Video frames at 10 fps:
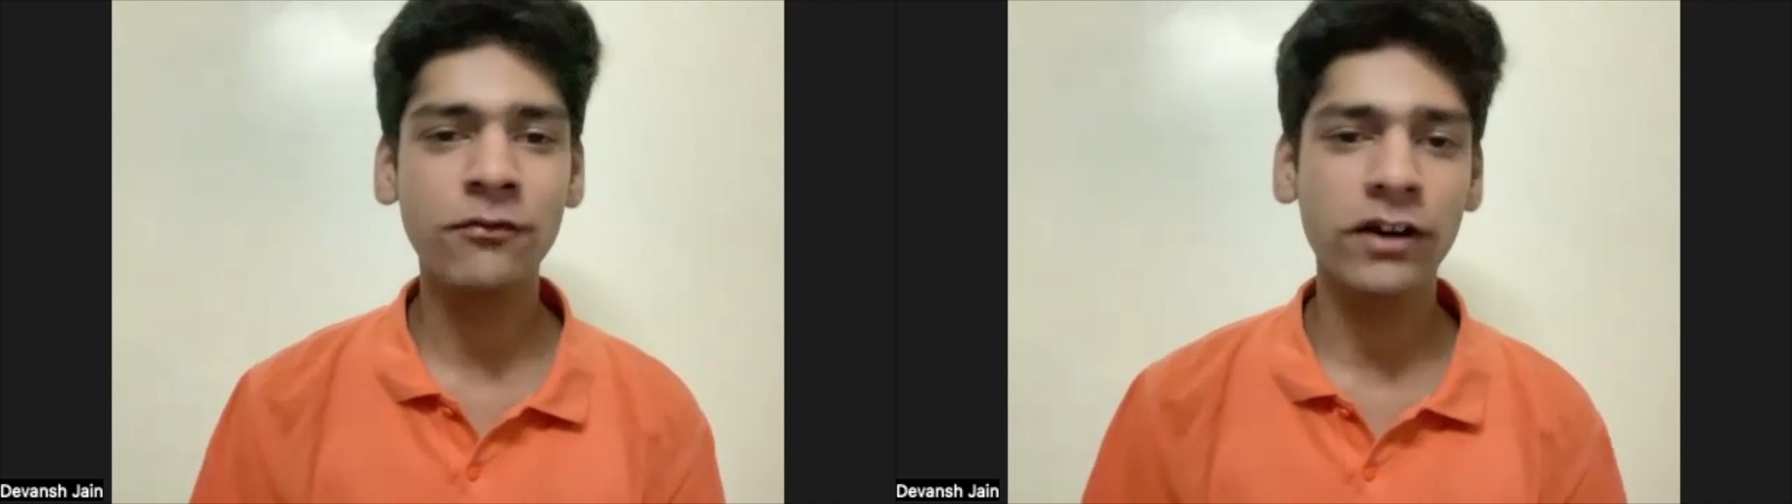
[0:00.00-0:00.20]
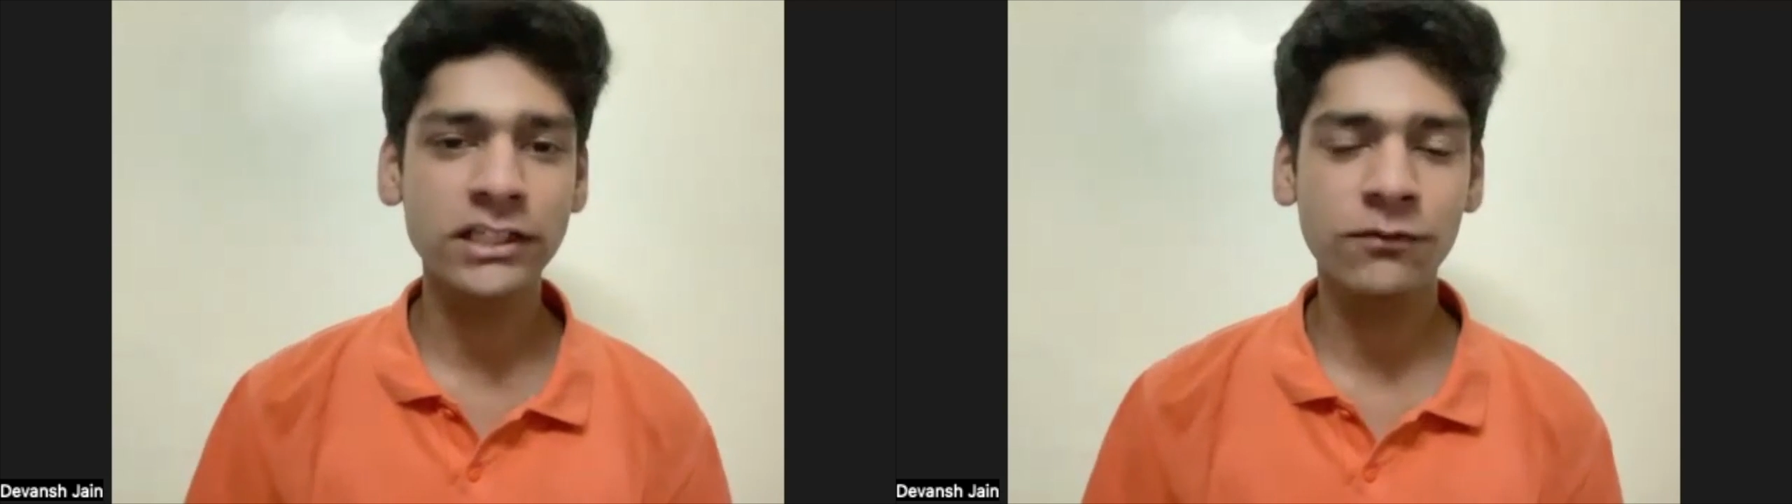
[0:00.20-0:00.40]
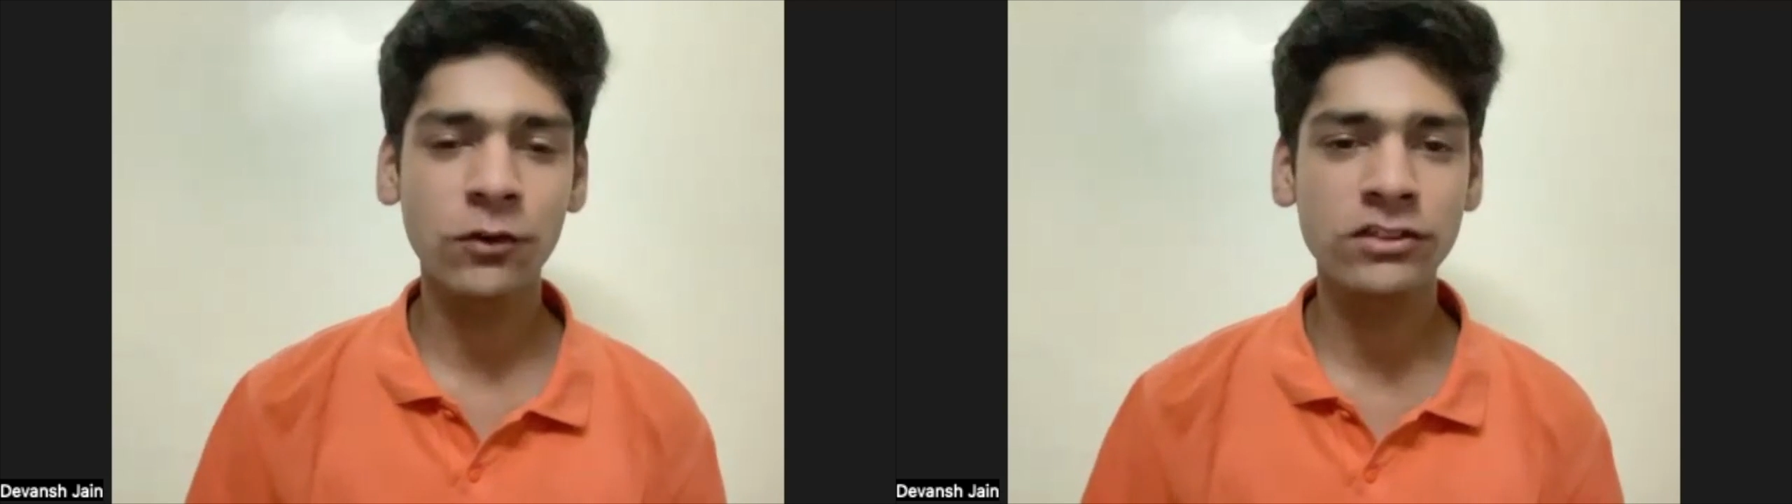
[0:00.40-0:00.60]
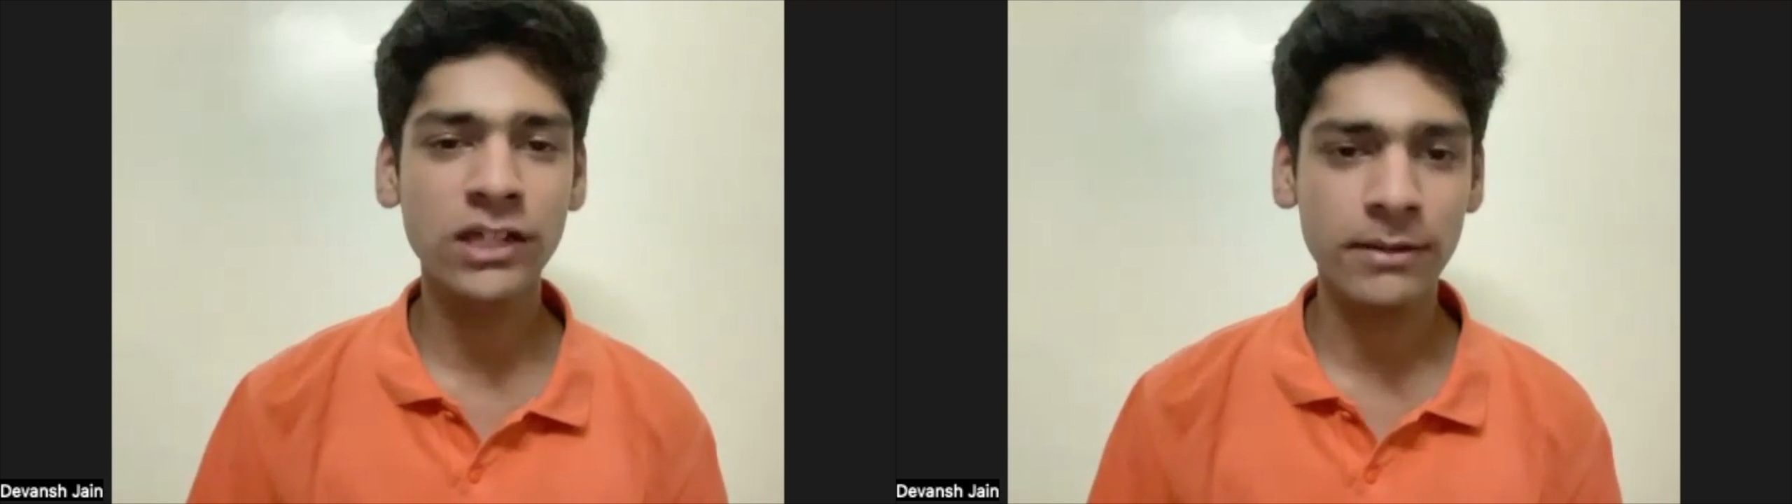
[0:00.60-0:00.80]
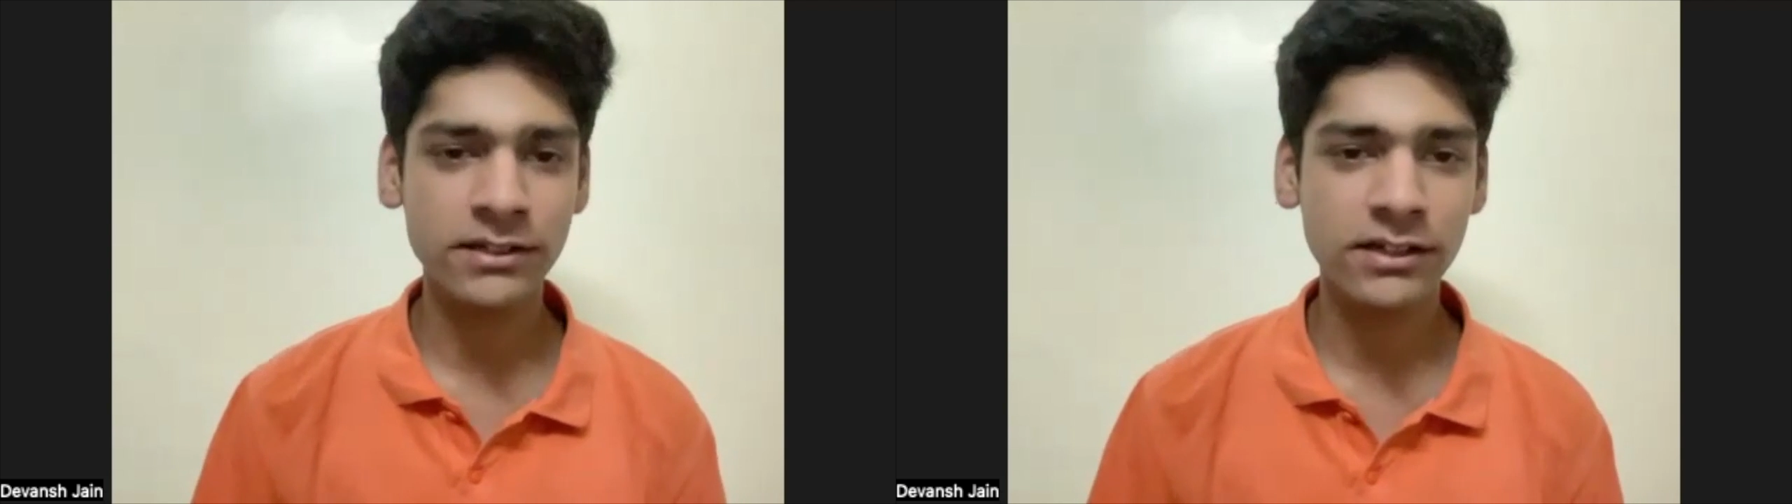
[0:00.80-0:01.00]
first 4
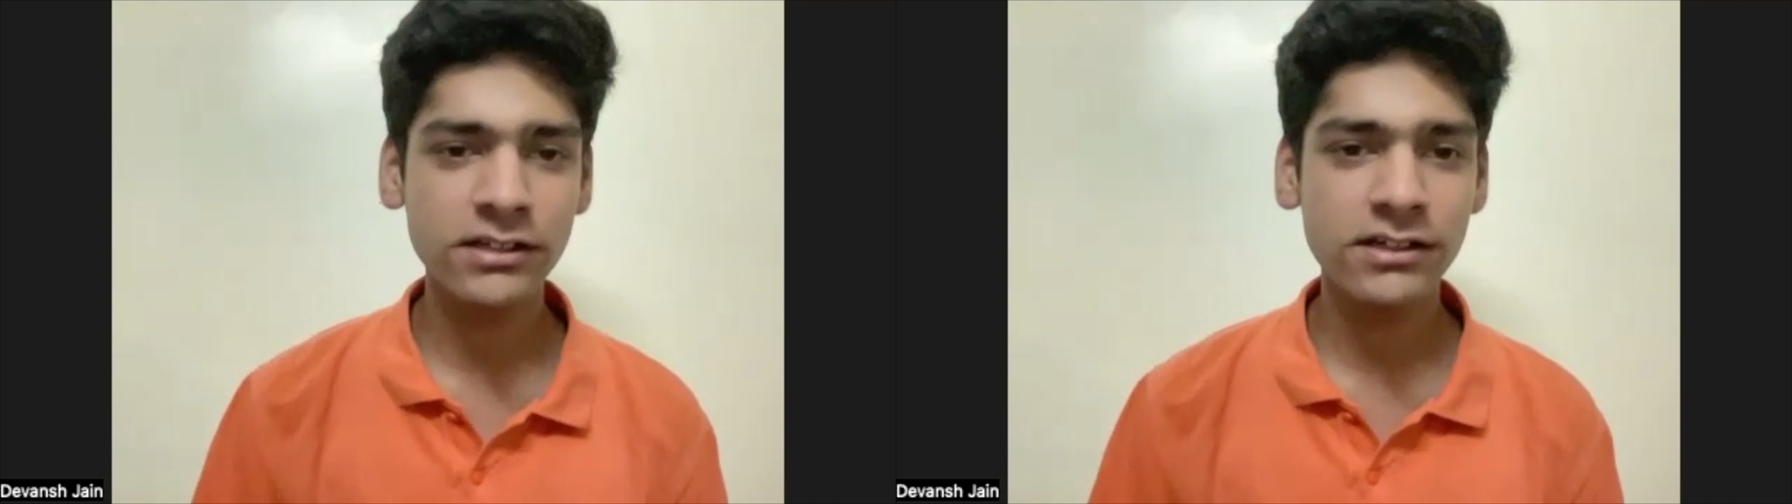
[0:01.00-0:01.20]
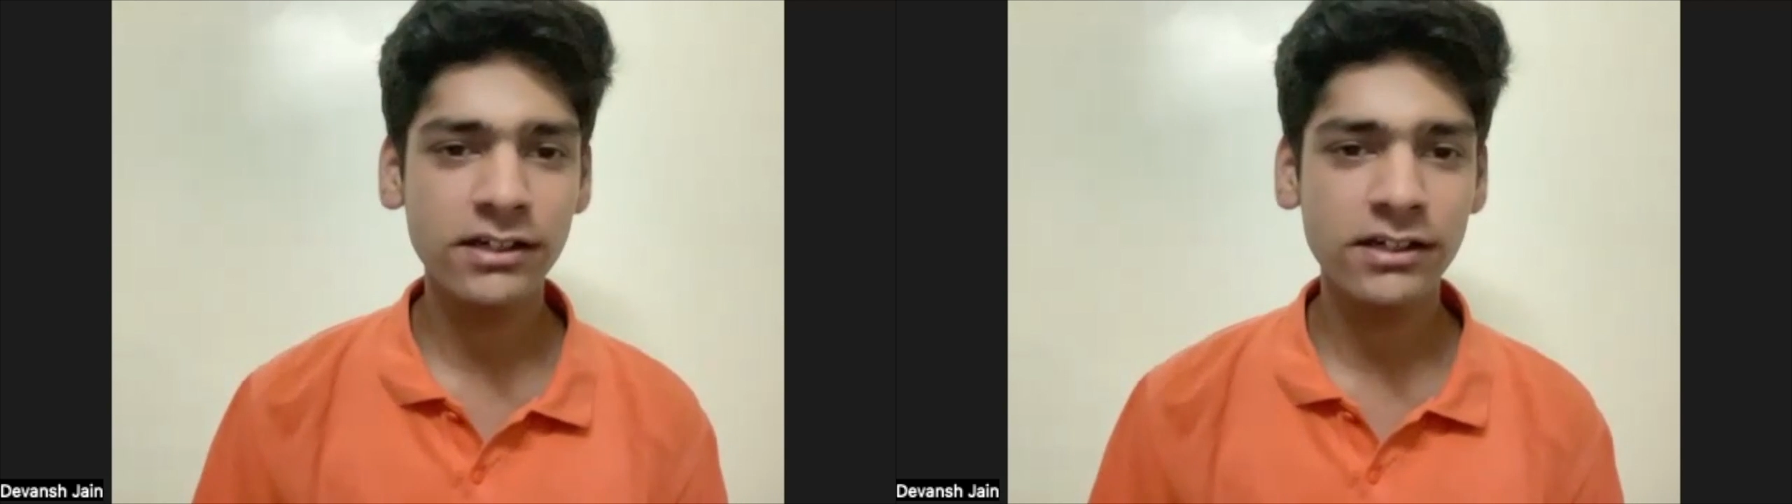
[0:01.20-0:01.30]
semesters.